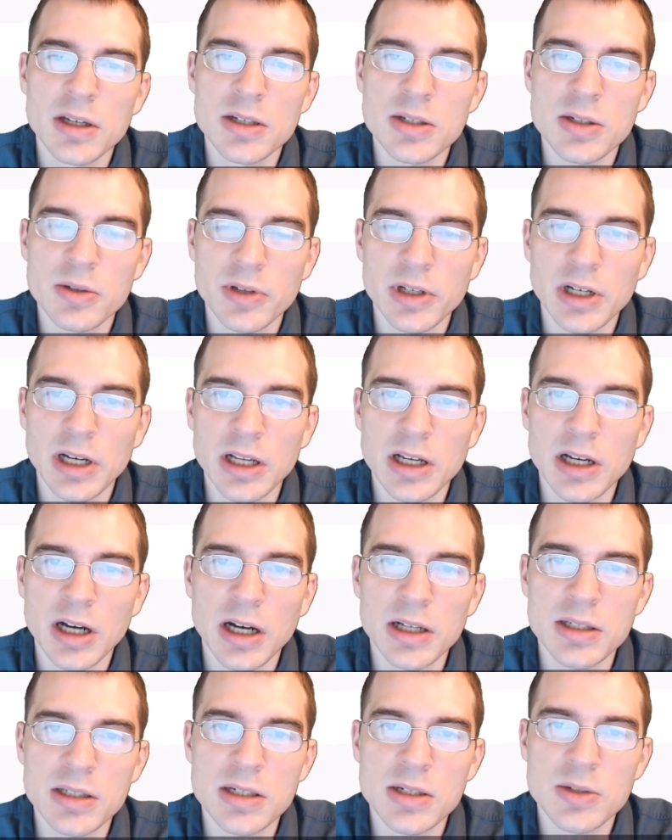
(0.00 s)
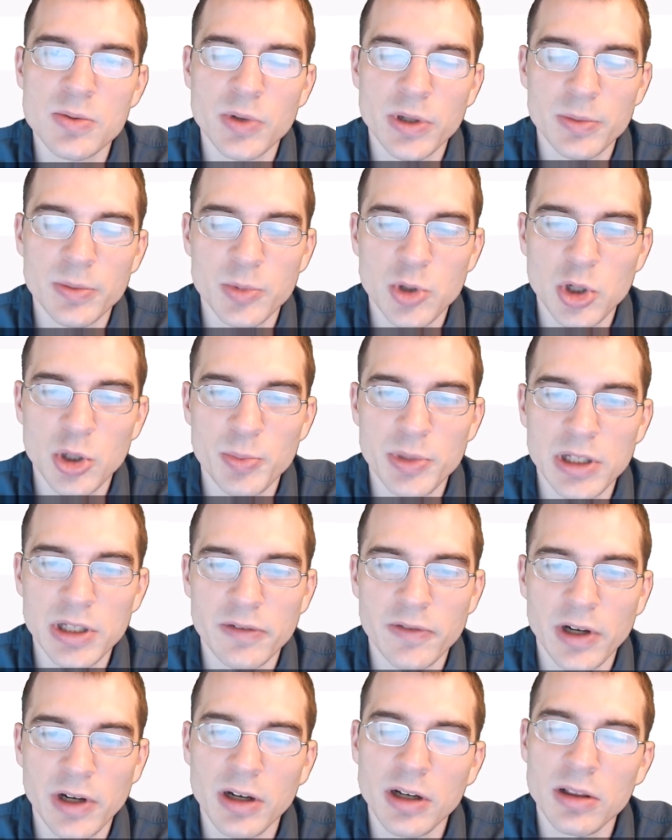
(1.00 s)
so that it cuts what could be a
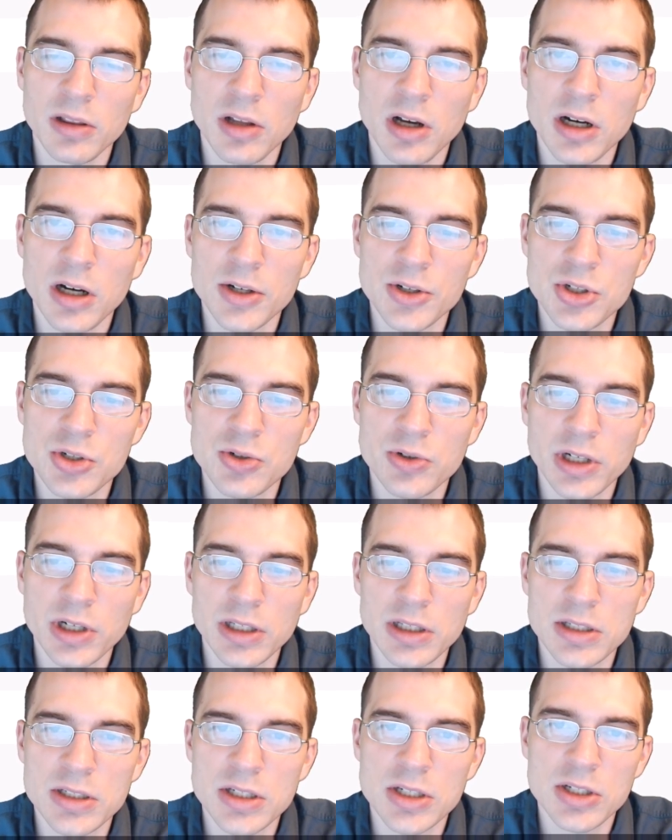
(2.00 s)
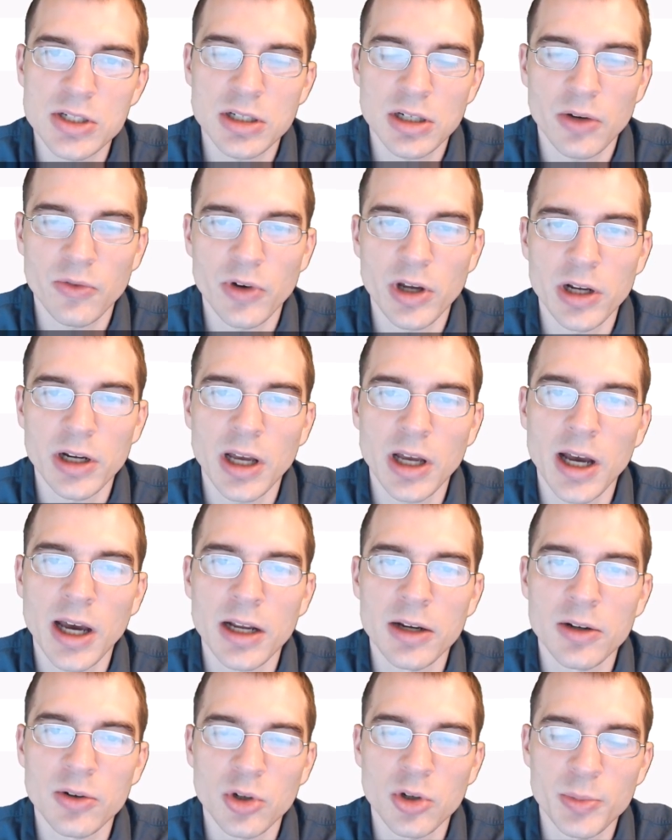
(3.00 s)
very long string that's just going to run
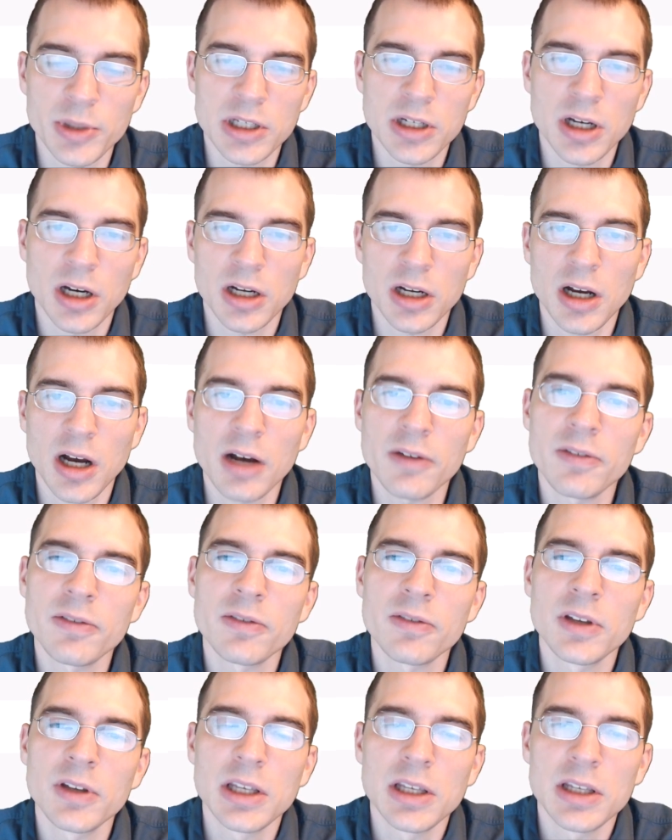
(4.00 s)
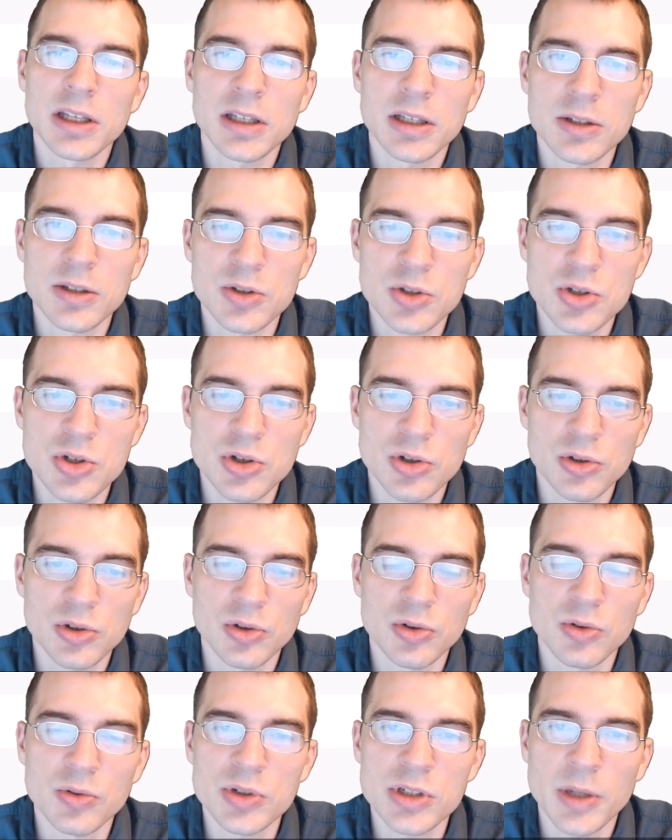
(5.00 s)
on or be cut off
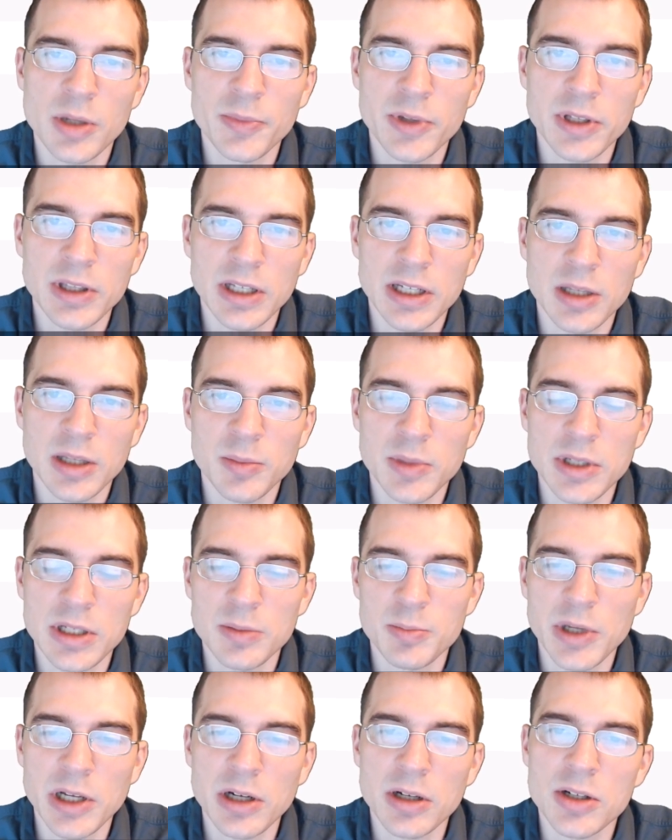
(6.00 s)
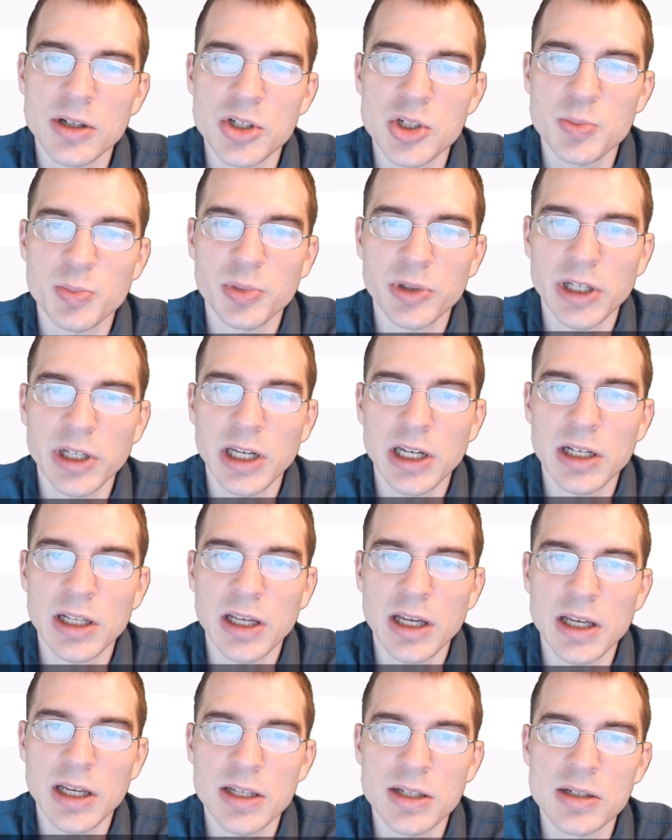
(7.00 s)
into something that can be better displayed
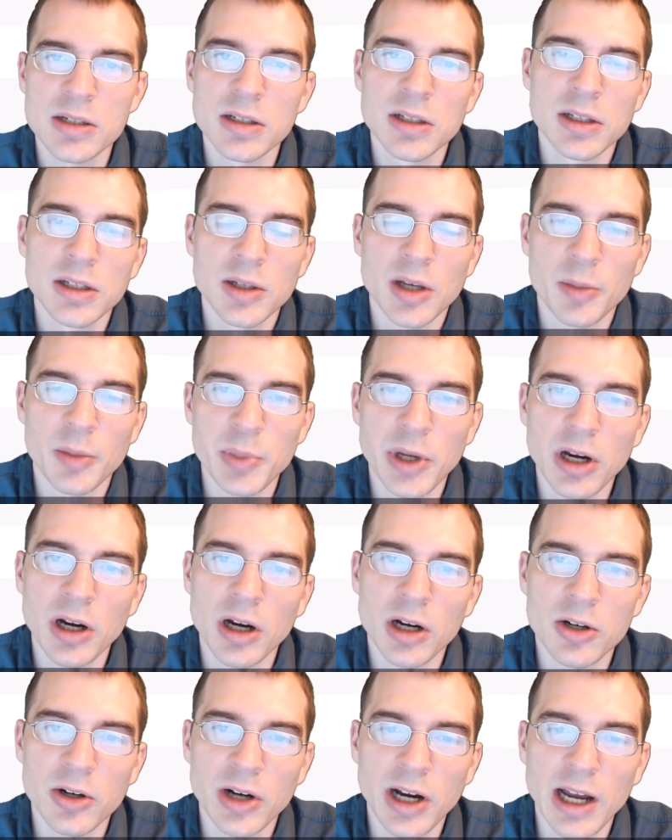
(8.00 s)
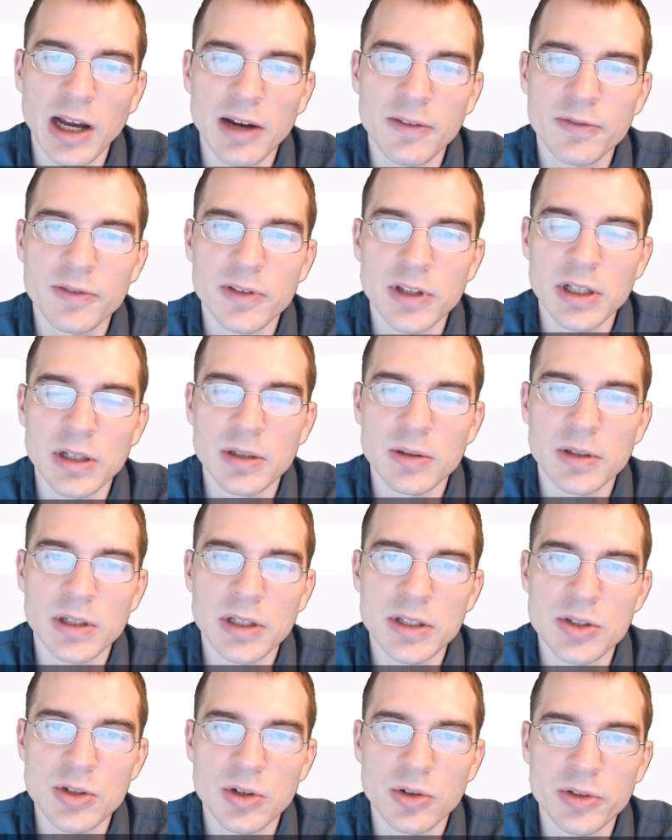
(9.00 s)
as a paragraph that
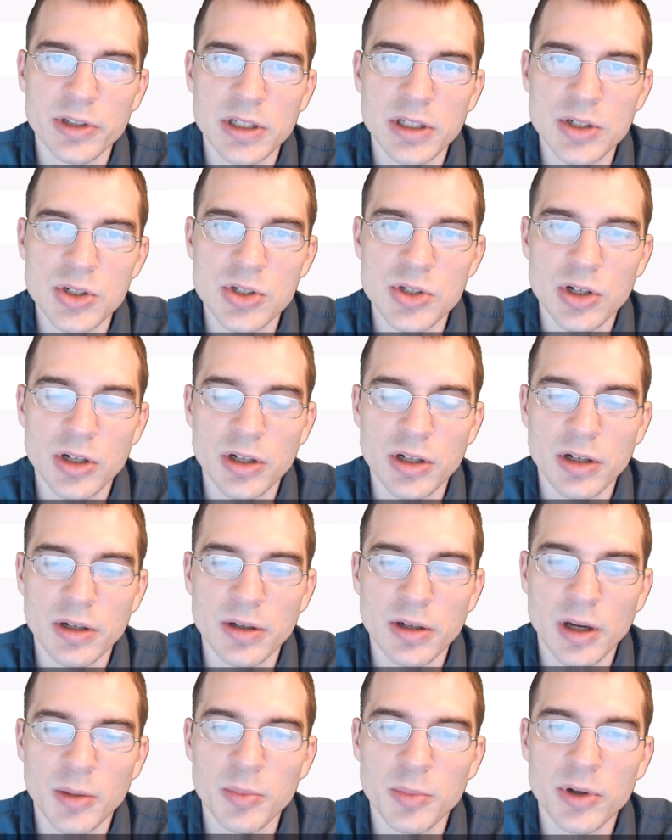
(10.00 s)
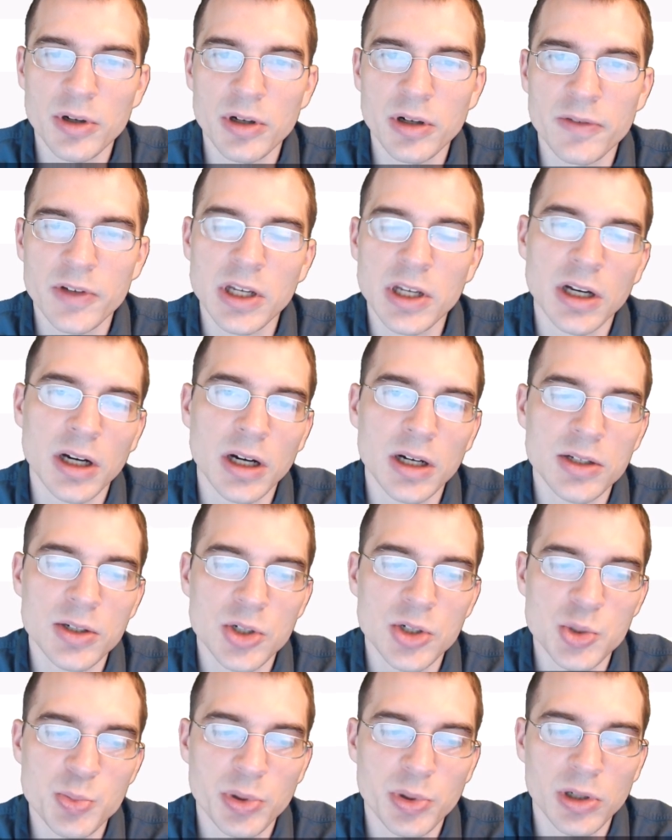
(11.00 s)
is only a certain number of
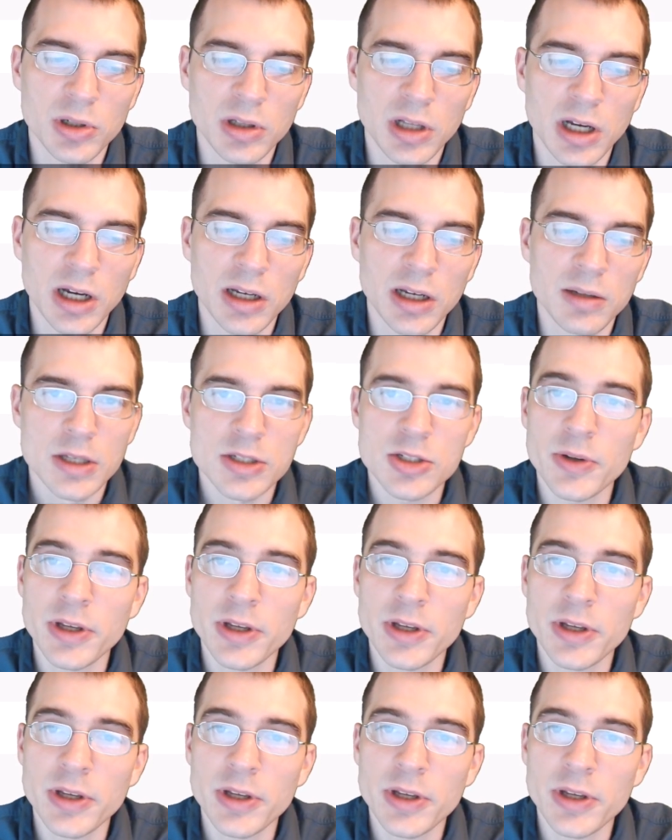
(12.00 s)
characters per line.